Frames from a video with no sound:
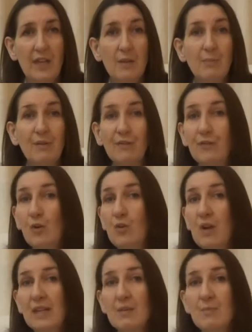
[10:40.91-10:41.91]
before
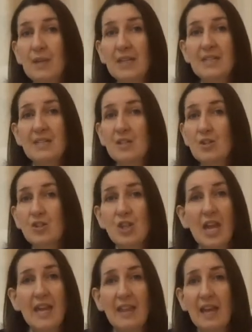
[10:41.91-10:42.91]
I can begin to
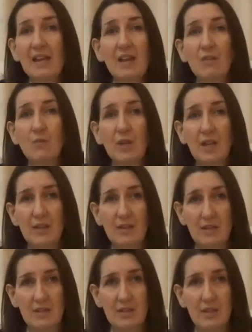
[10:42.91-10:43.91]
share that love with
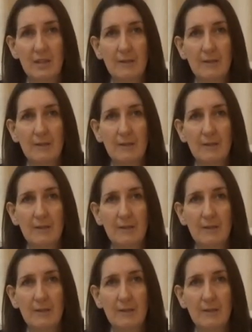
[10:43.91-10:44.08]
others.